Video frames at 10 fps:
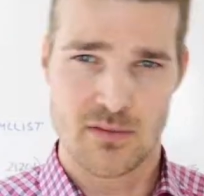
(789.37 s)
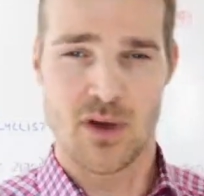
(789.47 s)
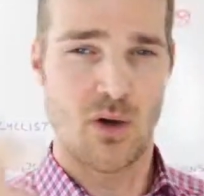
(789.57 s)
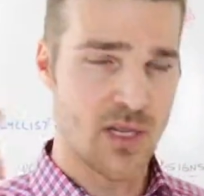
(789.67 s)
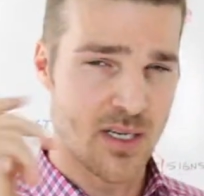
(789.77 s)

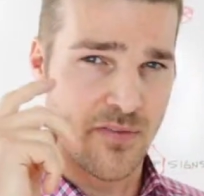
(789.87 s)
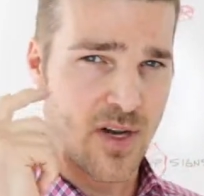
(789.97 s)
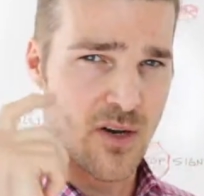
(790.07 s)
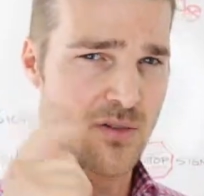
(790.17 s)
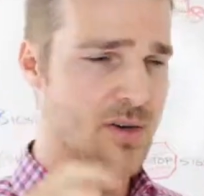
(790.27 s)
holding a
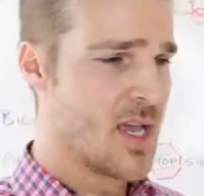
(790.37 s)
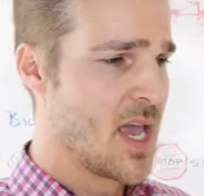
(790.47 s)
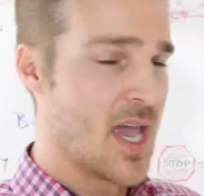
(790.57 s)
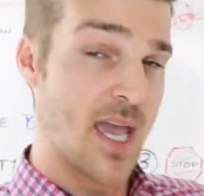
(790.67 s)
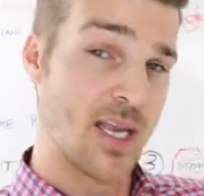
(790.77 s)
phone,
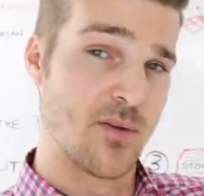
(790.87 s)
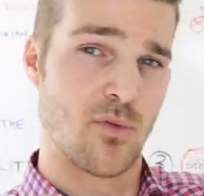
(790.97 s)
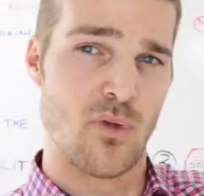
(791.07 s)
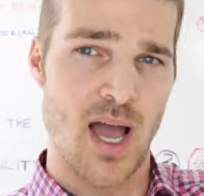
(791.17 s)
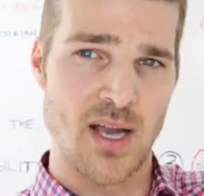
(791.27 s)
and
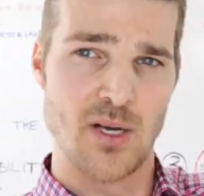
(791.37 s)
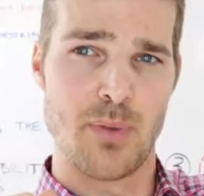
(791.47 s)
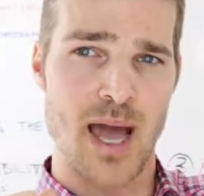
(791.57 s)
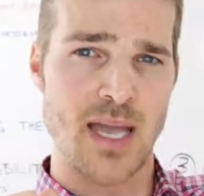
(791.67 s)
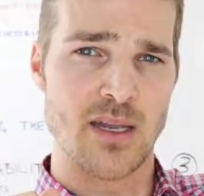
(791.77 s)
ride your
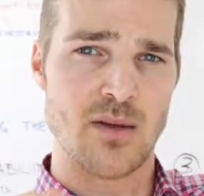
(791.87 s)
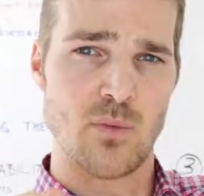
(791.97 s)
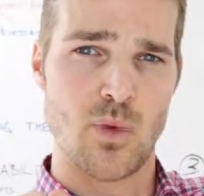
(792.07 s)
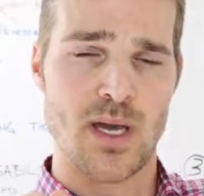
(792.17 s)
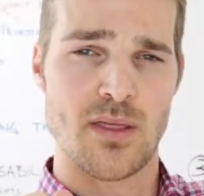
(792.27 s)
bike
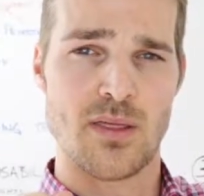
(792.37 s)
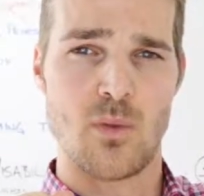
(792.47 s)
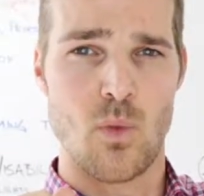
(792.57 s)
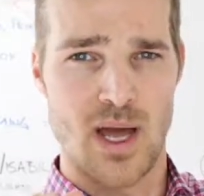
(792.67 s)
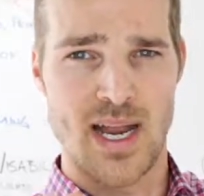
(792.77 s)
with
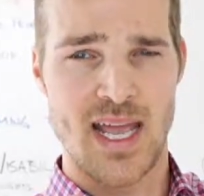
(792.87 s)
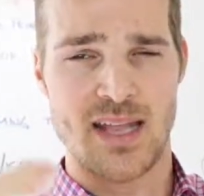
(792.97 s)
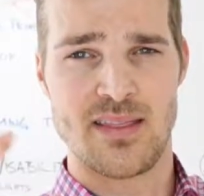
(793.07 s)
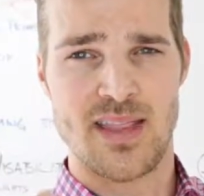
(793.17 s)
one hand.